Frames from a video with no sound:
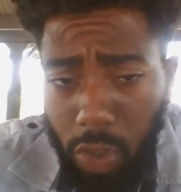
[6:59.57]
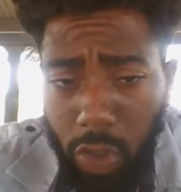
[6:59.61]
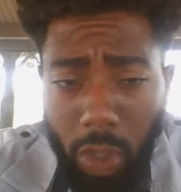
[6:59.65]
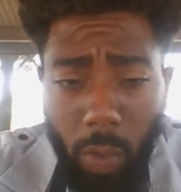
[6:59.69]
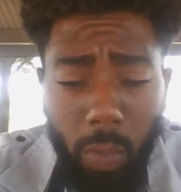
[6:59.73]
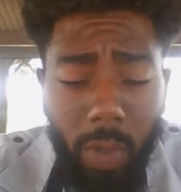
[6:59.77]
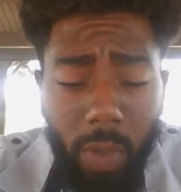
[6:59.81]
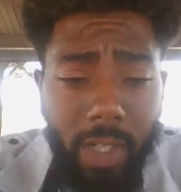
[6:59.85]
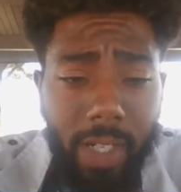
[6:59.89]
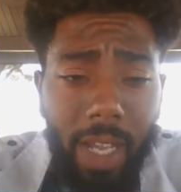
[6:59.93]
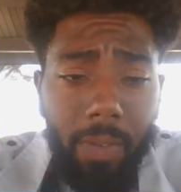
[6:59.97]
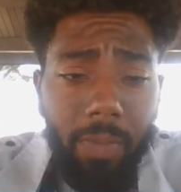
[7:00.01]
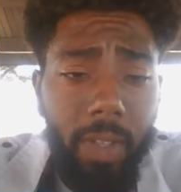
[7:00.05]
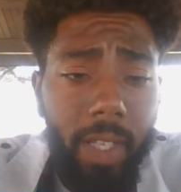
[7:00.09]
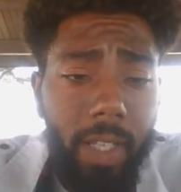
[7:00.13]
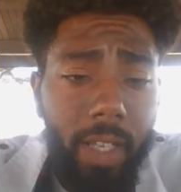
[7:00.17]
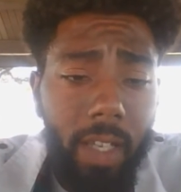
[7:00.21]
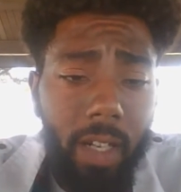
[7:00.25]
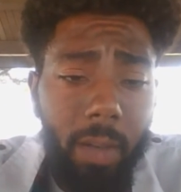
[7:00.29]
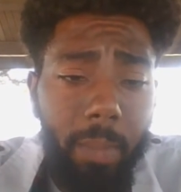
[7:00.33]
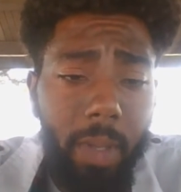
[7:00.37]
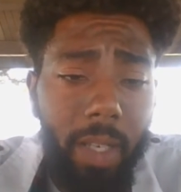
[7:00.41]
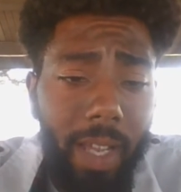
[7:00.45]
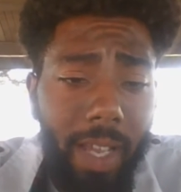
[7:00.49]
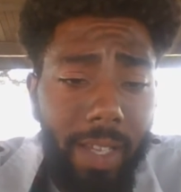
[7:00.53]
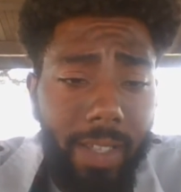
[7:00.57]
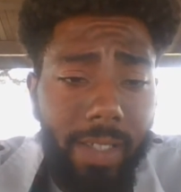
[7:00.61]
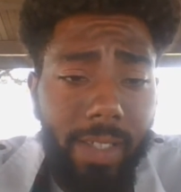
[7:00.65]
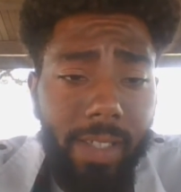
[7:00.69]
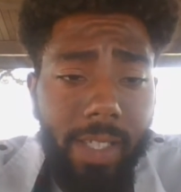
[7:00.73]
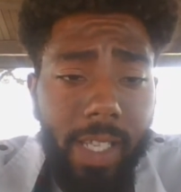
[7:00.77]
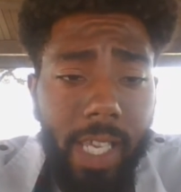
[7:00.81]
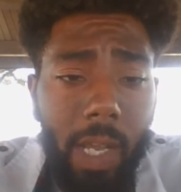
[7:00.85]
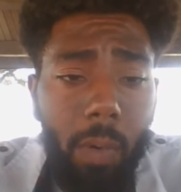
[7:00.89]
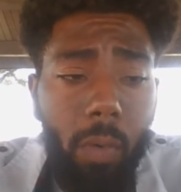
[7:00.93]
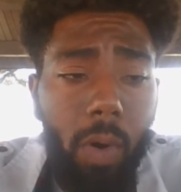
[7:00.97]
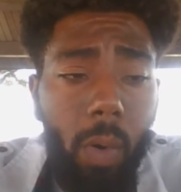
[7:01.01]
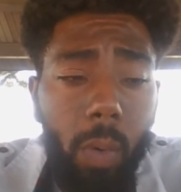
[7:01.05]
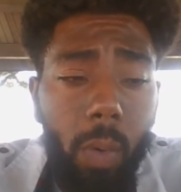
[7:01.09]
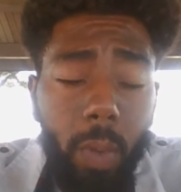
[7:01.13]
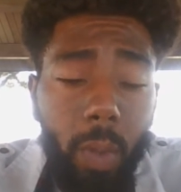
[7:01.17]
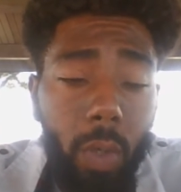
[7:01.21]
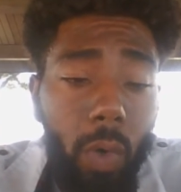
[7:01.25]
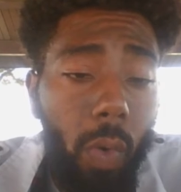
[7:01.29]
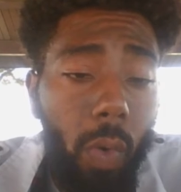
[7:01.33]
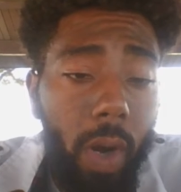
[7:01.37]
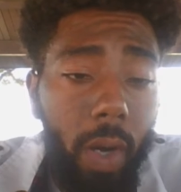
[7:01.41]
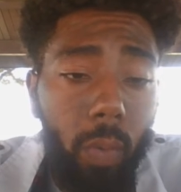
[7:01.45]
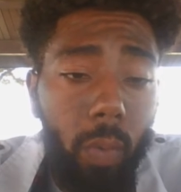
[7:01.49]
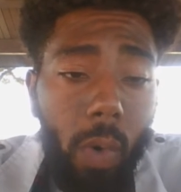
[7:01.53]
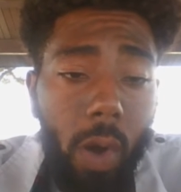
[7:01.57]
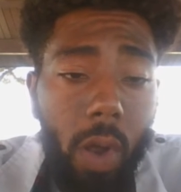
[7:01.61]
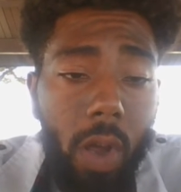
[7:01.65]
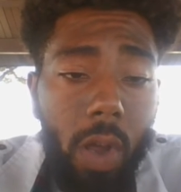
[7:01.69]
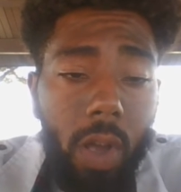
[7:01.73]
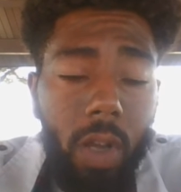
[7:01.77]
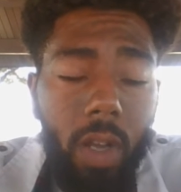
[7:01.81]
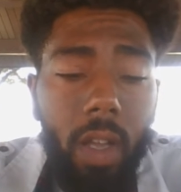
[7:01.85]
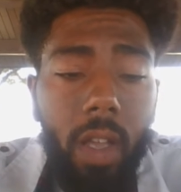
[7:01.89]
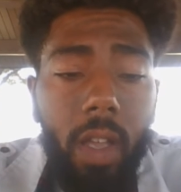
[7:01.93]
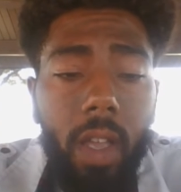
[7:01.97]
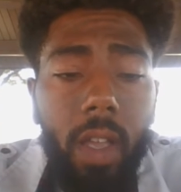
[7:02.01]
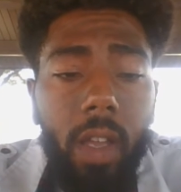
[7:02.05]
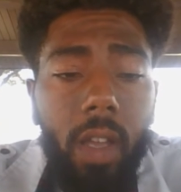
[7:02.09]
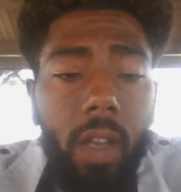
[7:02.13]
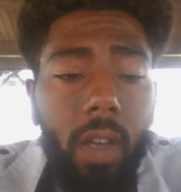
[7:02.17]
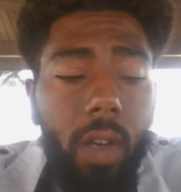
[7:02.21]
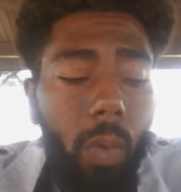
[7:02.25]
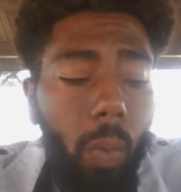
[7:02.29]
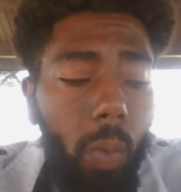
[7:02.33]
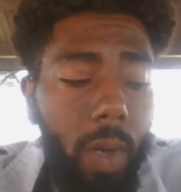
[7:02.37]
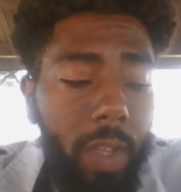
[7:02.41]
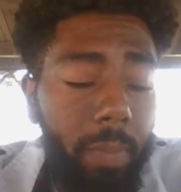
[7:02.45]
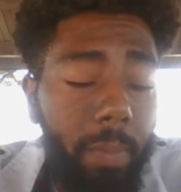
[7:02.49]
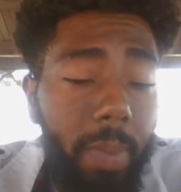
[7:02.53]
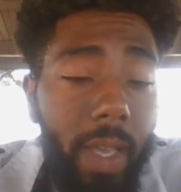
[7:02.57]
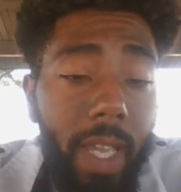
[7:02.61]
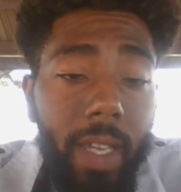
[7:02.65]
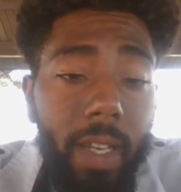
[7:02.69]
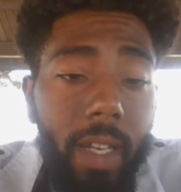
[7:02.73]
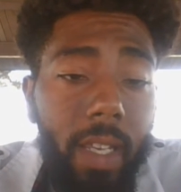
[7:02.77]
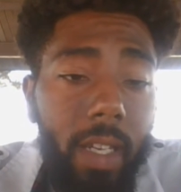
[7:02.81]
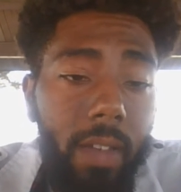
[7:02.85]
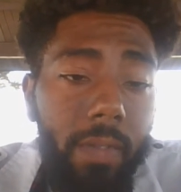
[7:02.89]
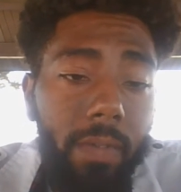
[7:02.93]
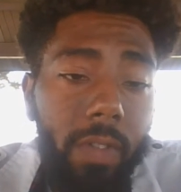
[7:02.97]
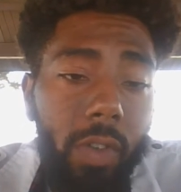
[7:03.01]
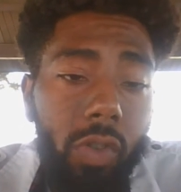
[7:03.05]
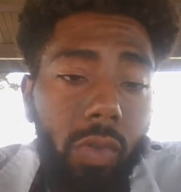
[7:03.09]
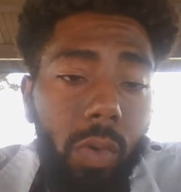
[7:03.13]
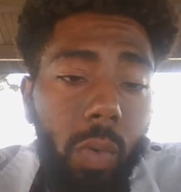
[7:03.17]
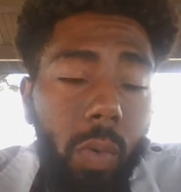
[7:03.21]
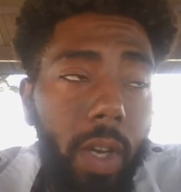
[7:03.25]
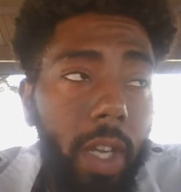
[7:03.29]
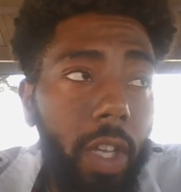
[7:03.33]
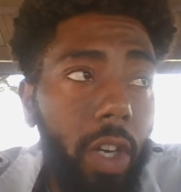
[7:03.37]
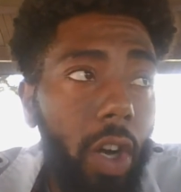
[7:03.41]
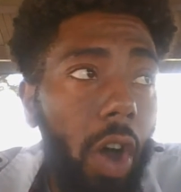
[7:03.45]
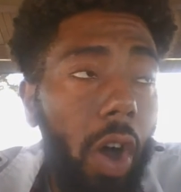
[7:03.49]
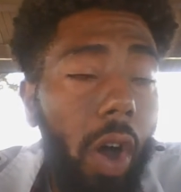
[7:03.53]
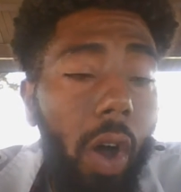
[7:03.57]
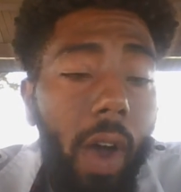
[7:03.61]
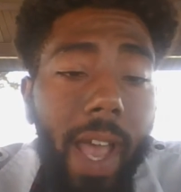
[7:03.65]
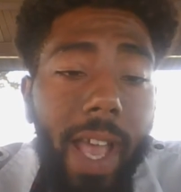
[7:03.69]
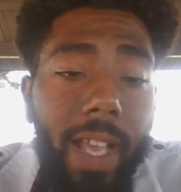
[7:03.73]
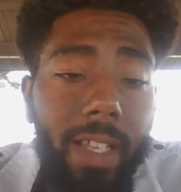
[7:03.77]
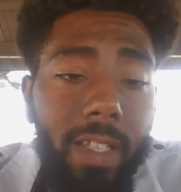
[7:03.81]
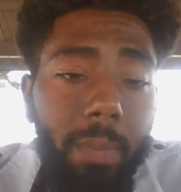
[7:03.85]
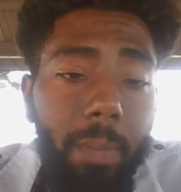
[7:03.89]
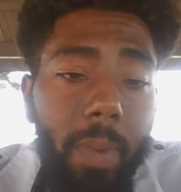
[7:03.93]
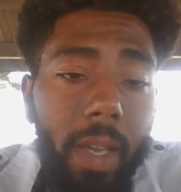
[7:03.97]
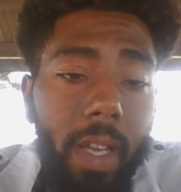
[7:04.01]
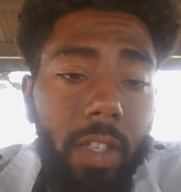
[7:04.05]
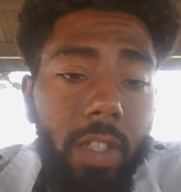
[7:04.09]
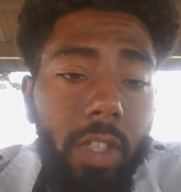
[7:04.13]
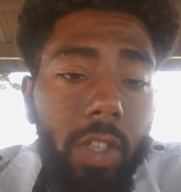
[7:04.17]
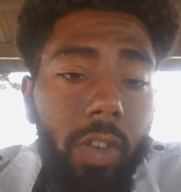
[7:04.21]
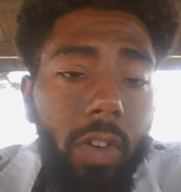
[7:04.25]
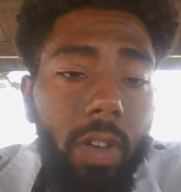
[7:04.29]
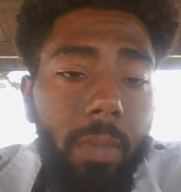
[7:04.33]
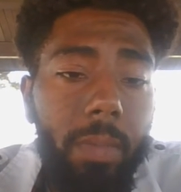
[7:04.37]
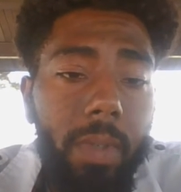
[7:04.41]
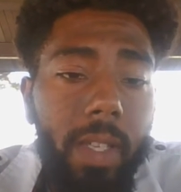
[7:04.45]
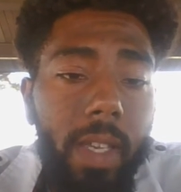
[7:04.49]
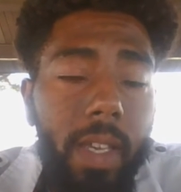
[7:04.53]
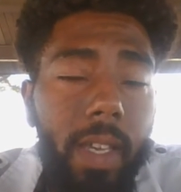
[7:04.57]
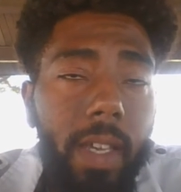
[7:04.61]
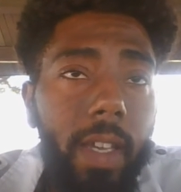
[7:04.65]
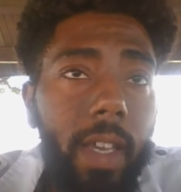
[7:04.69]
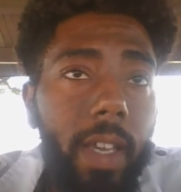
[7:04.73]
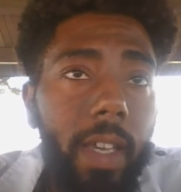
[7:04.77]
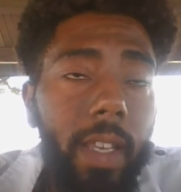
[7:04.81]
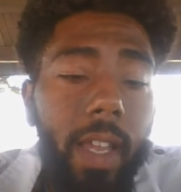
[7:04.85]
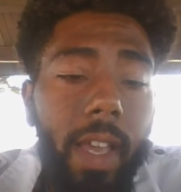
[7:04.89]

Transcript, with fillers: So we're definitely going to be like seeing where going wrong with being an individual in all aspects. You know what I'm saying?